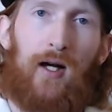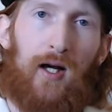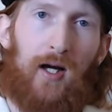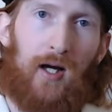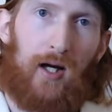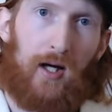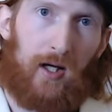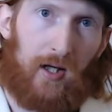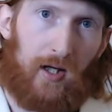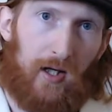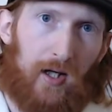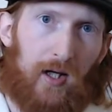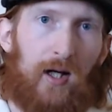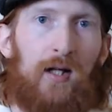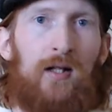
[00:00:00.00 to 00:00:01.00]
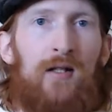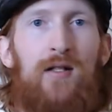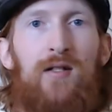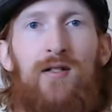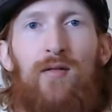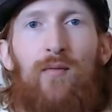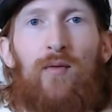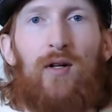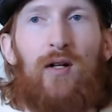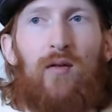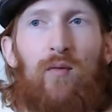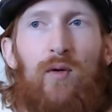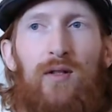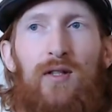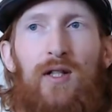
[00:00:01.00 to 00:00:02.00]
And
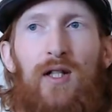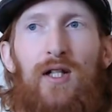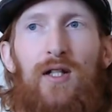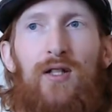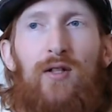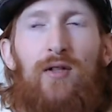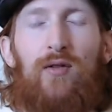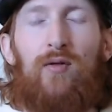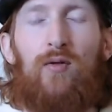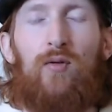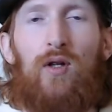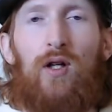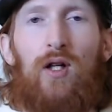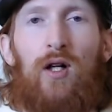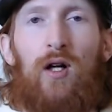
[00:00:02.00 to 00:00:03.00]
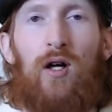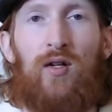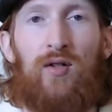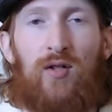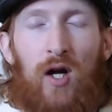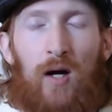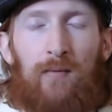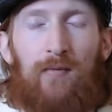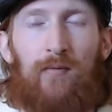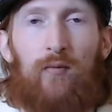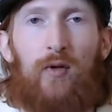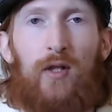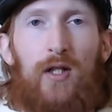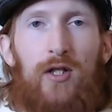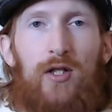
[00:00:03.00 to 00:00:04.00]
what they do on top of
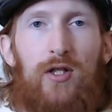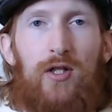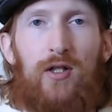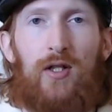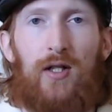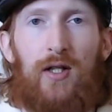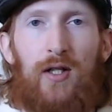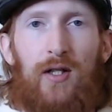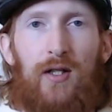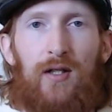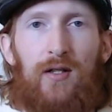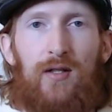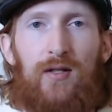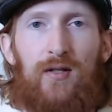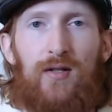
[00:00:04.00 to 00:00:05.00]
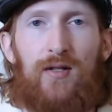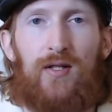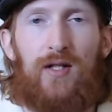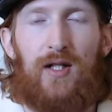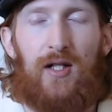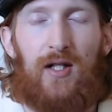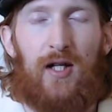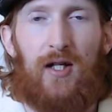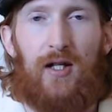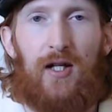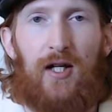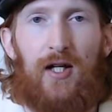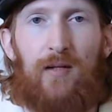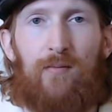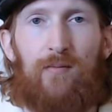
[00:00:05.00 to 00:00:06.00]
which is EA
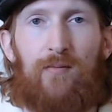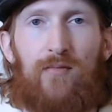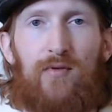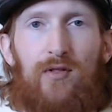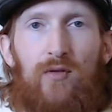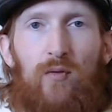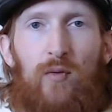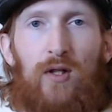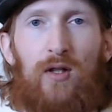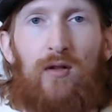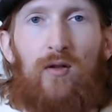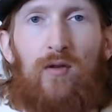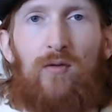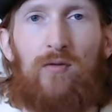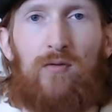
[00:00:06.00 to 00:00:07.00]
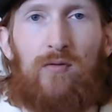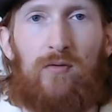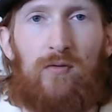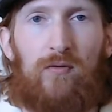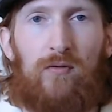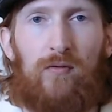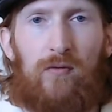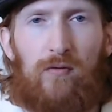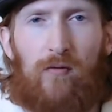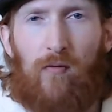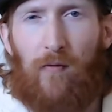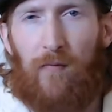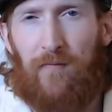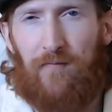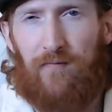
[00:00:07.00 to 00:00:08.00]
Games will
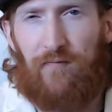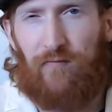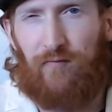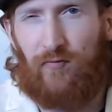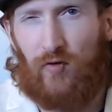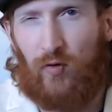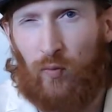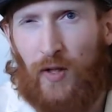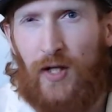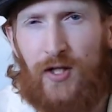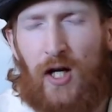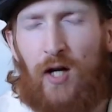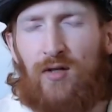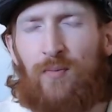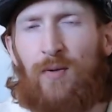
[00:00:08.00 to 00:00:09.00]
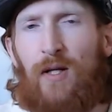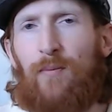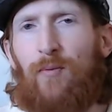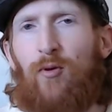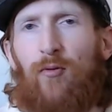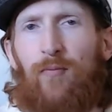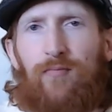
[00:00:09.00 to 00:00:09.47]
reach out to people.